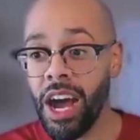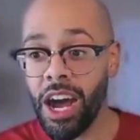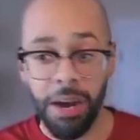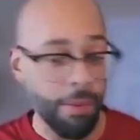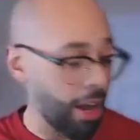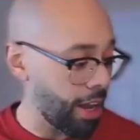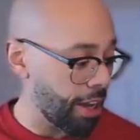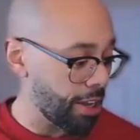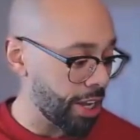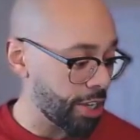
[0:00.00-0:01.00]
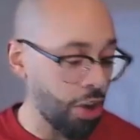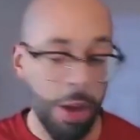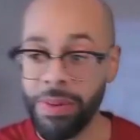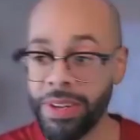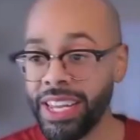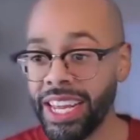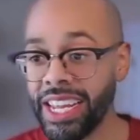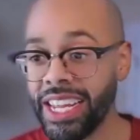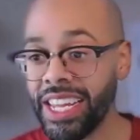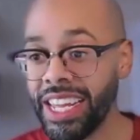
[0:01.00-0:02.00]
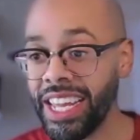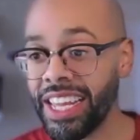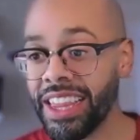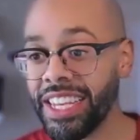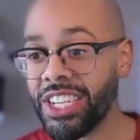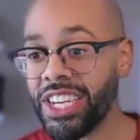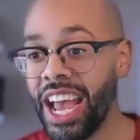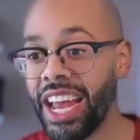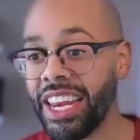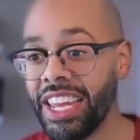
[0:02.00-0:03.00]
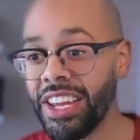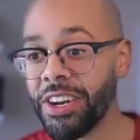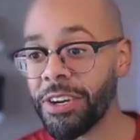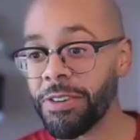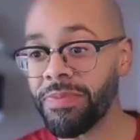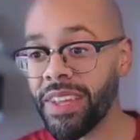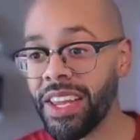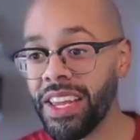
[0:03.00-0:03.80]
I'll drop a link in the chat here.